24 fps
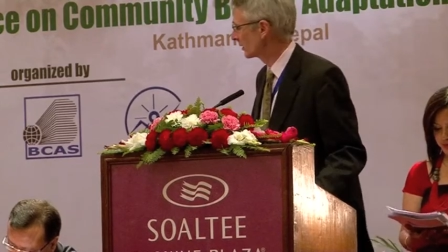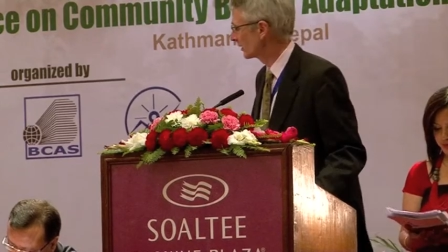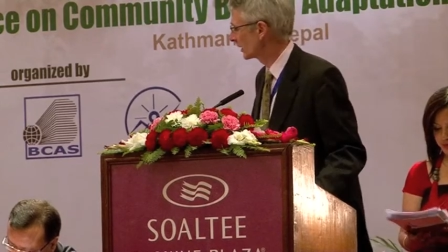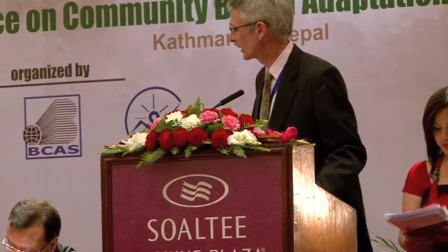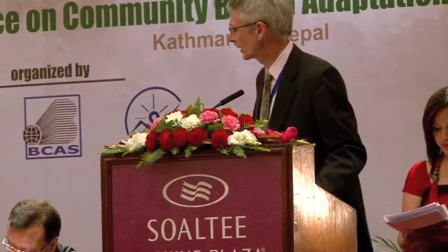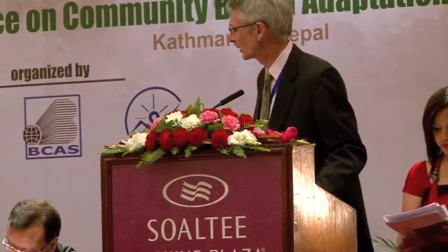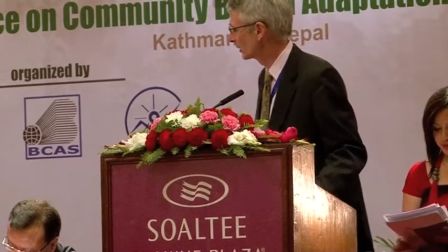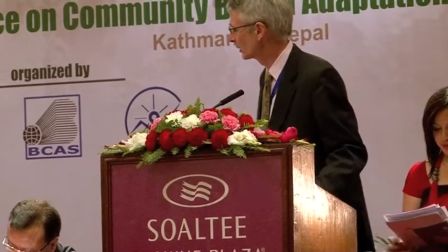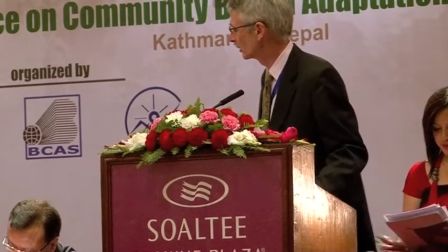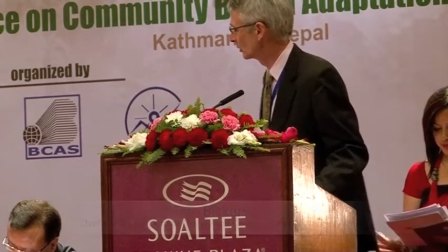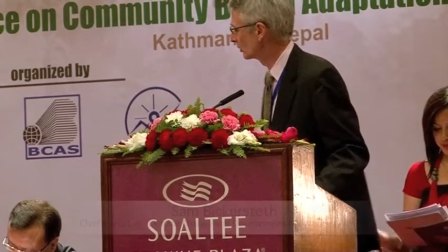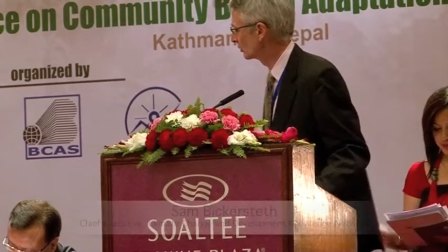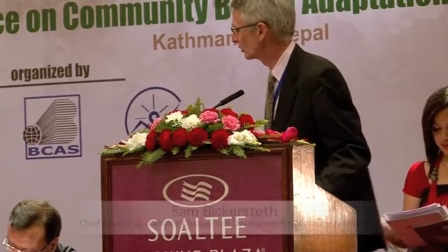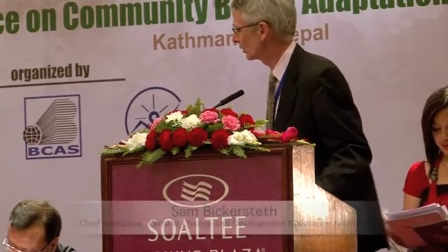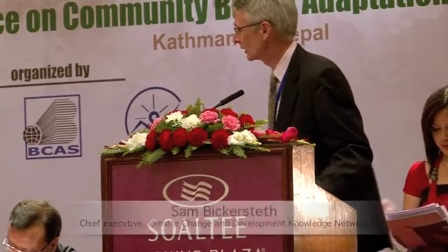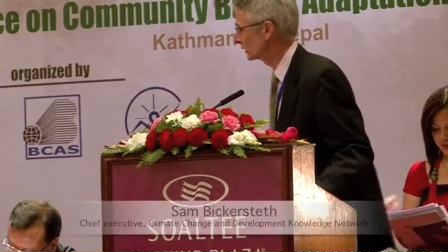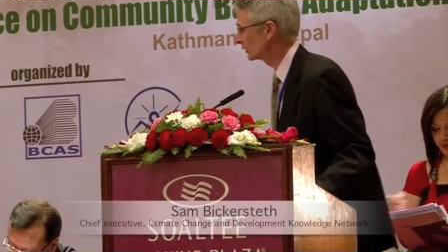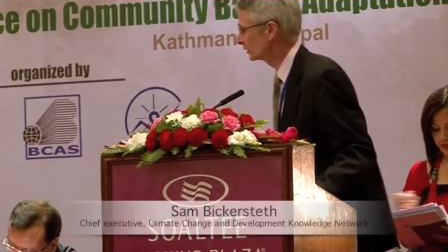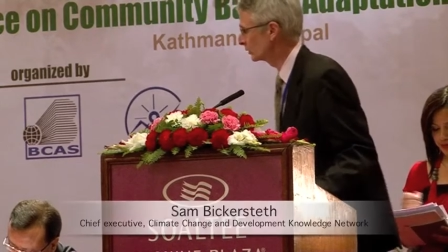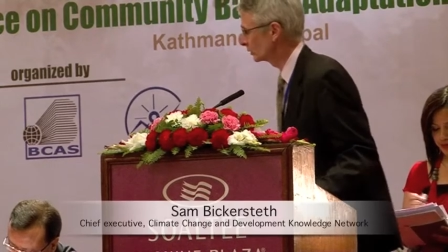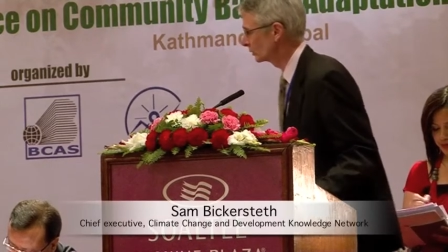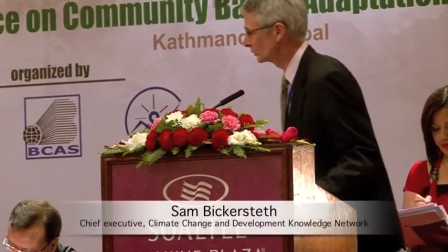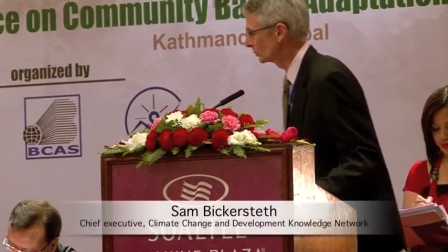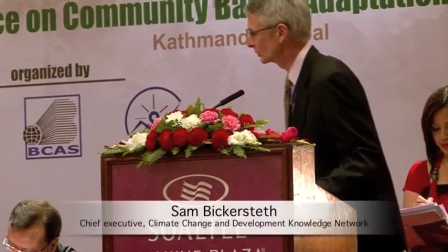Thank you,
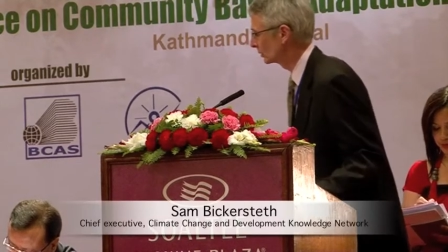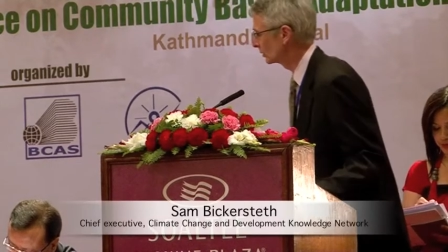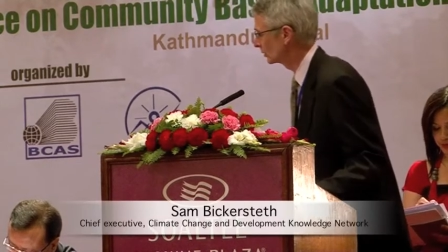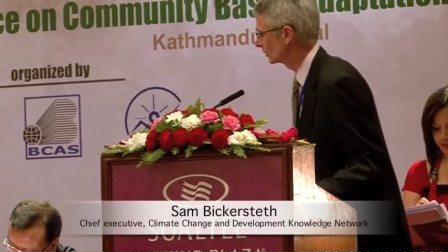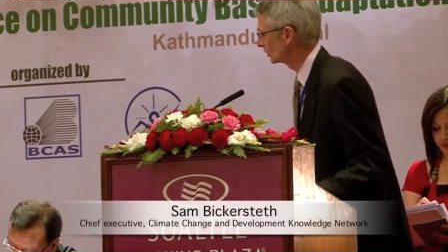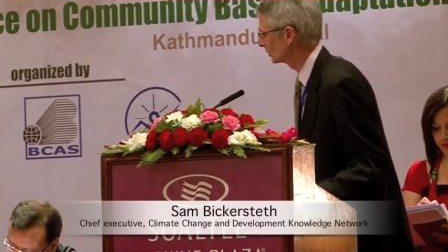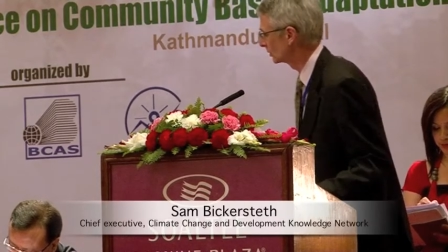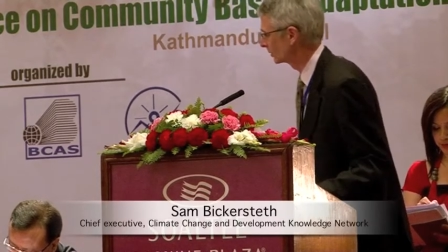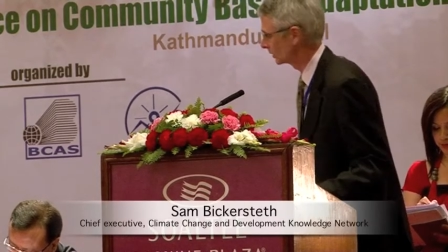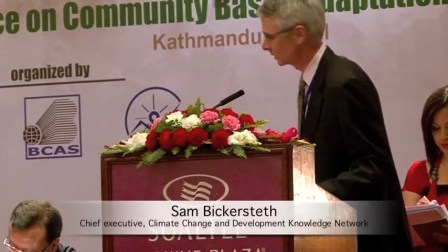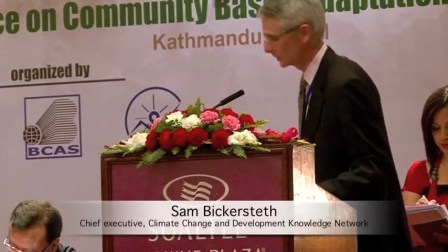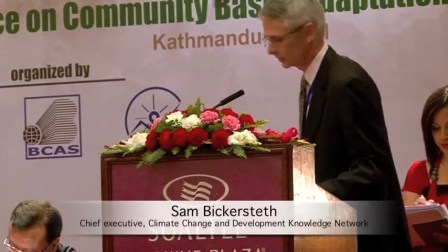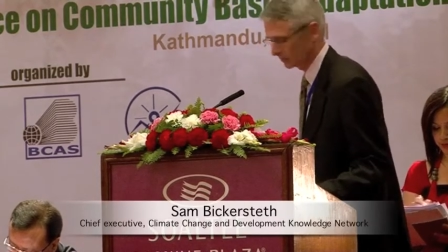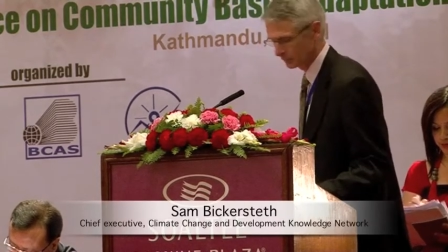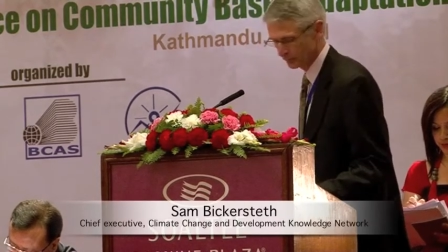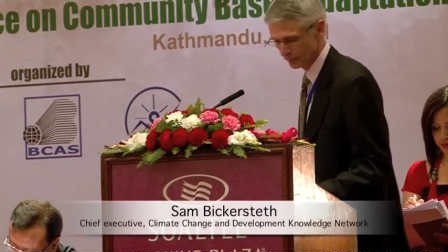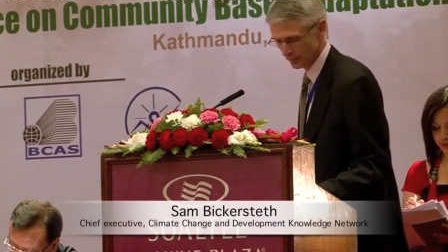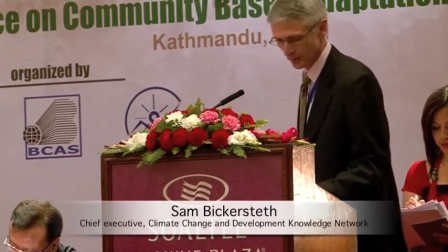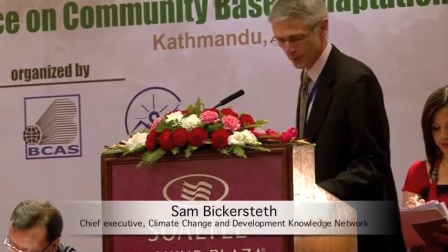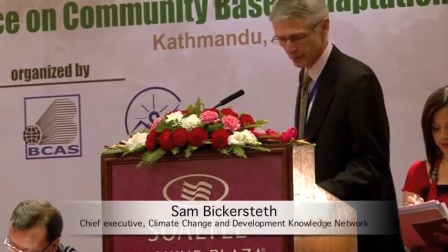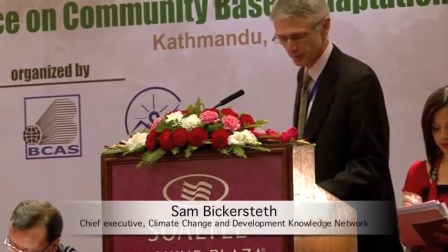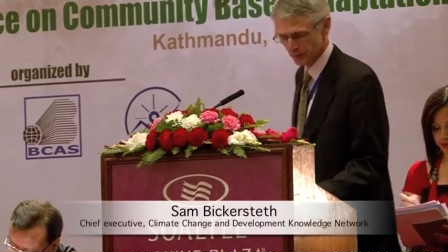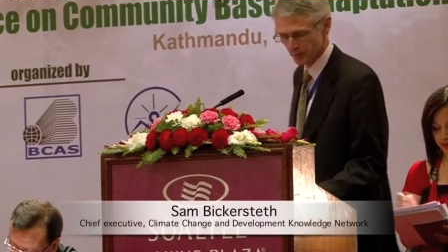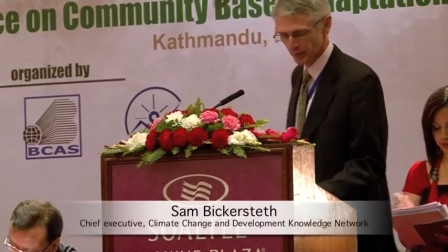Right Honourable
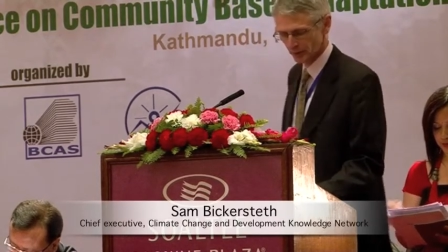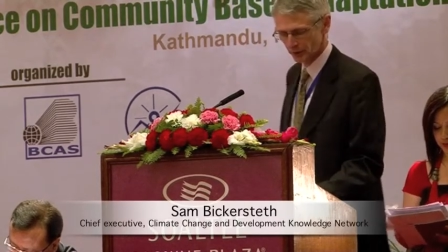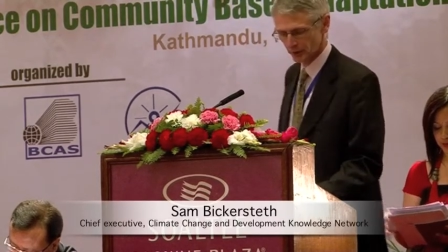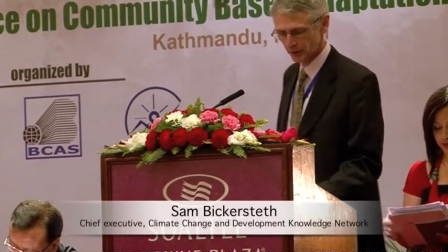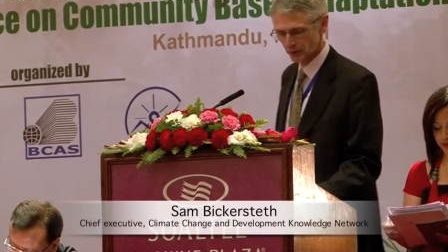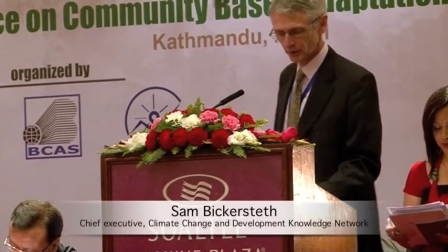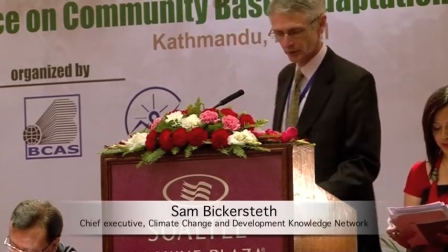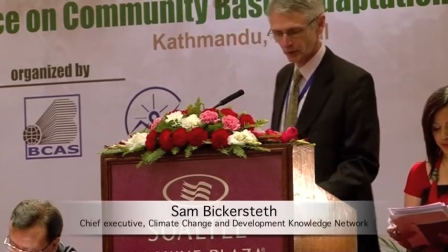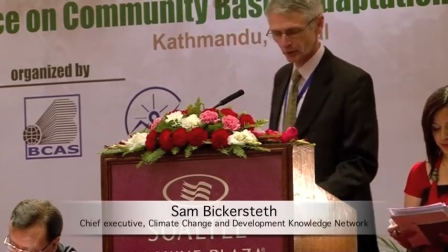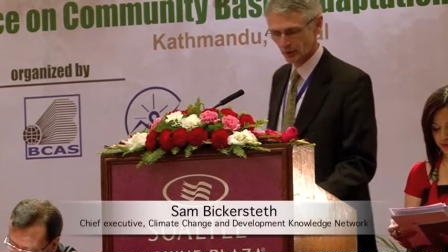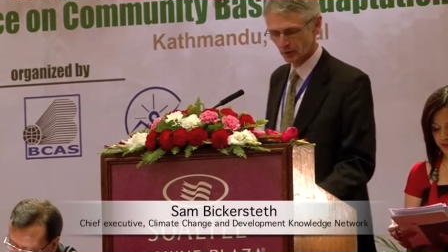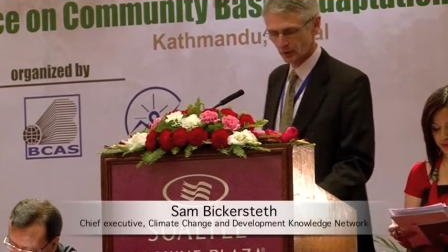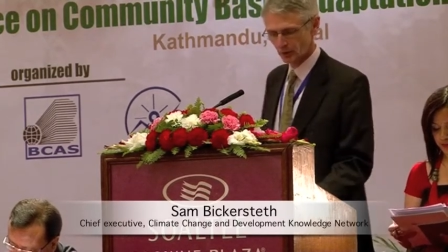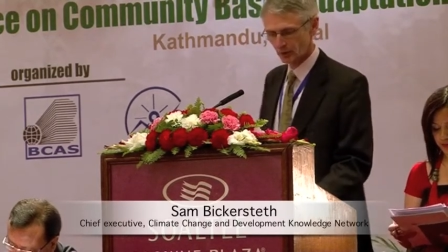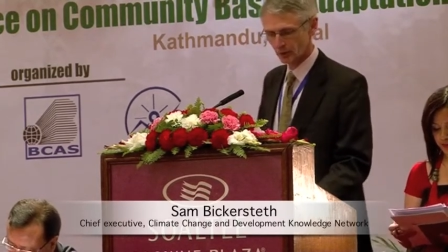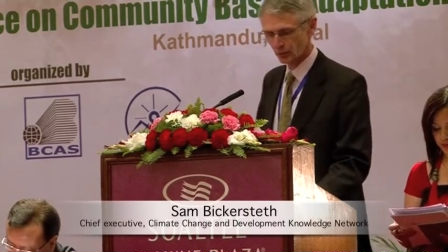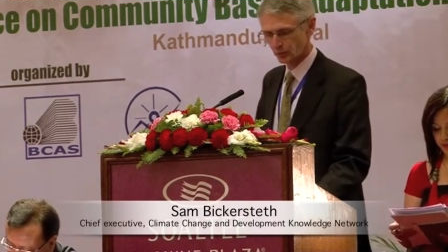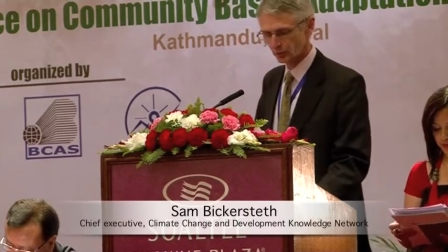Prime Minister,